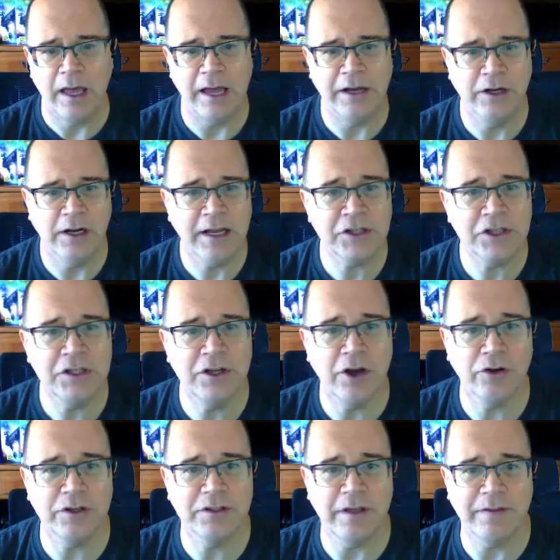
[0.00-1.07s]
And you'll actually
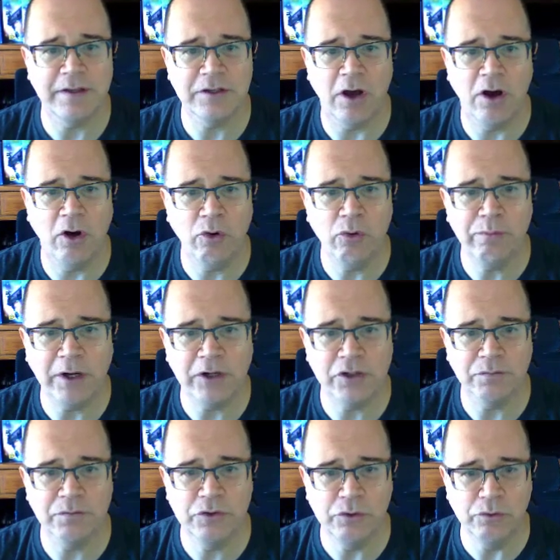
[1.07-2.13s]
notice that there's a whole
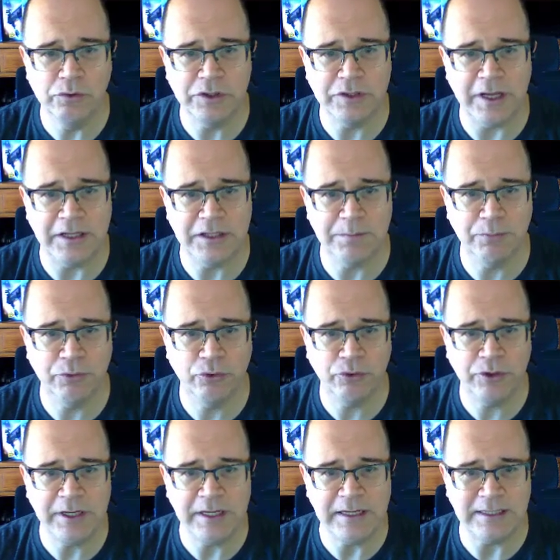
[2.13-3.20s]
bunch of tool sets
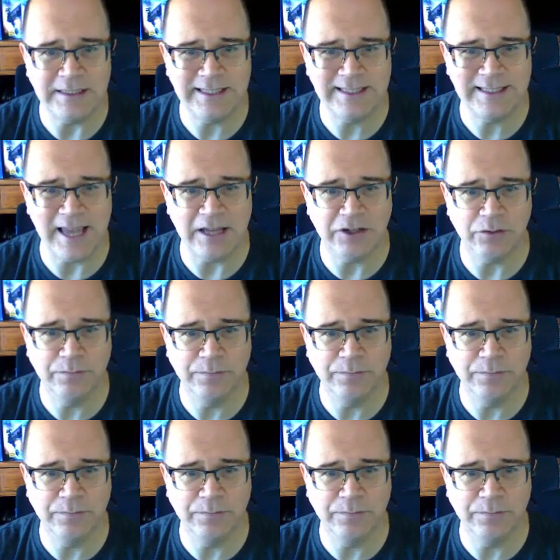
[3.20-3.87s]
pre-set